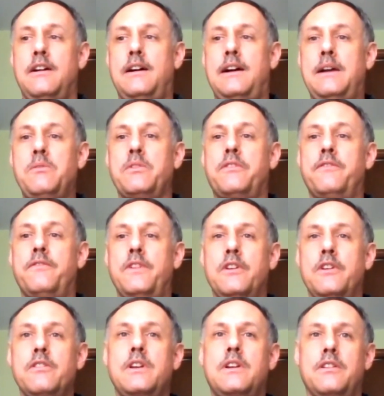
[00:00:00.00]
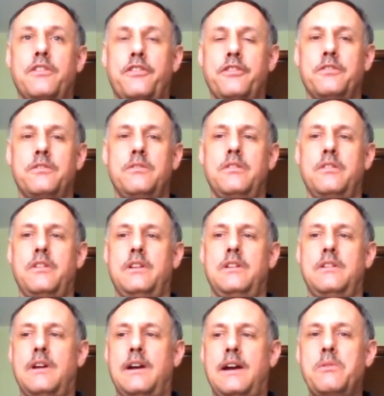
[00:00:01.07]
I was very concerned that
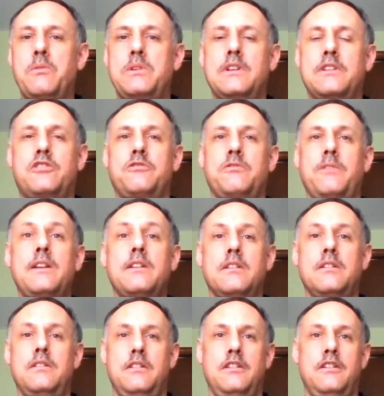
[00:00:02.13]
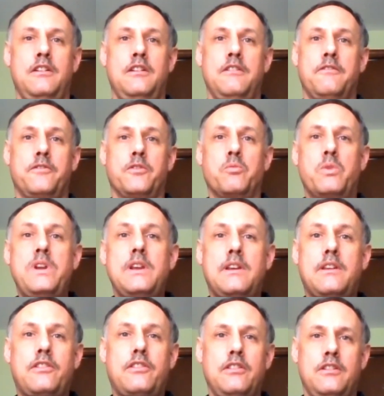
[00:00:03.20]
I would get stranded for
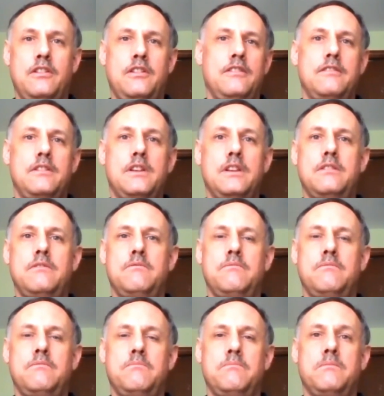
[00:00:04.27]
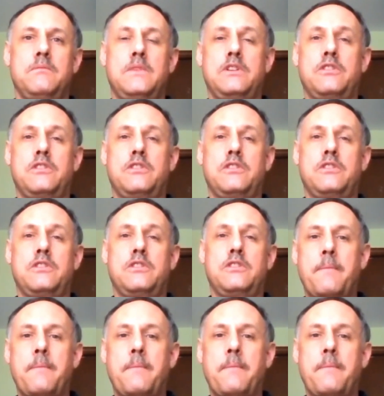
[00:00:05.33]
weeks in in
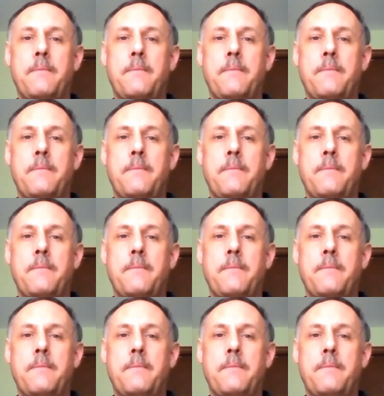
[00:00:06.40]
Korea.